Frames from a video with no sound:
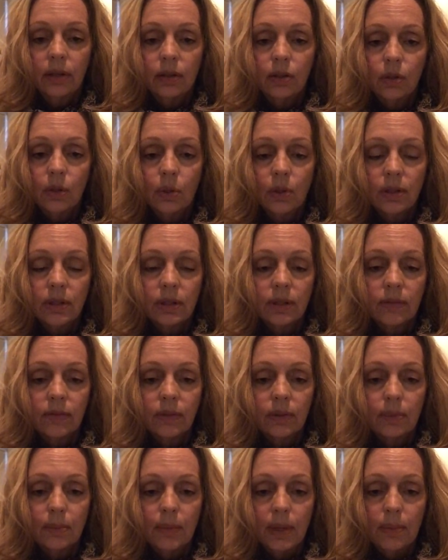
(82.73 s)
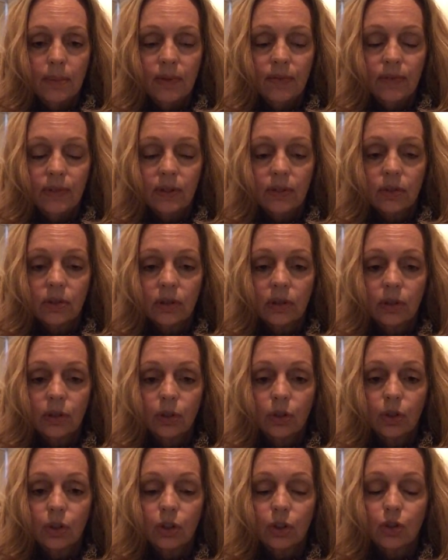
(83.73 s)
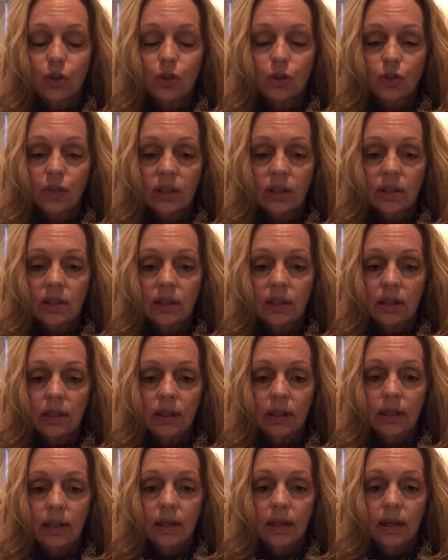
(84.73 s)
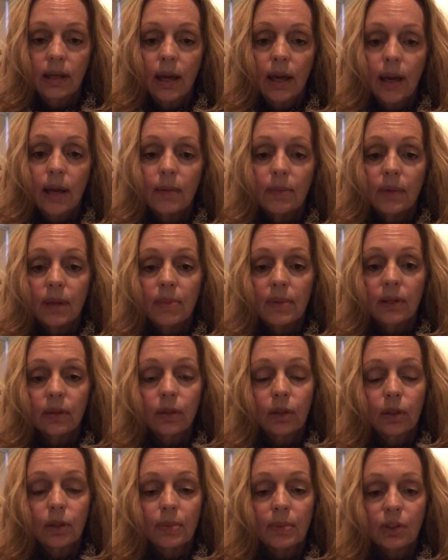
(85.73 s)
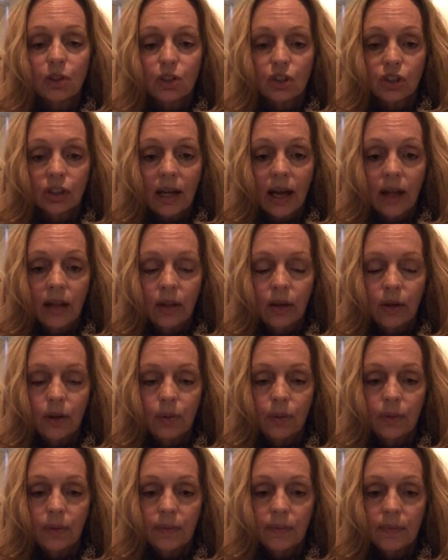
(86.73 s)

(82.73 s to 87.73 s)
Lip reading: Notice if it maybe feels a little constricted, maybe a little bit shallow.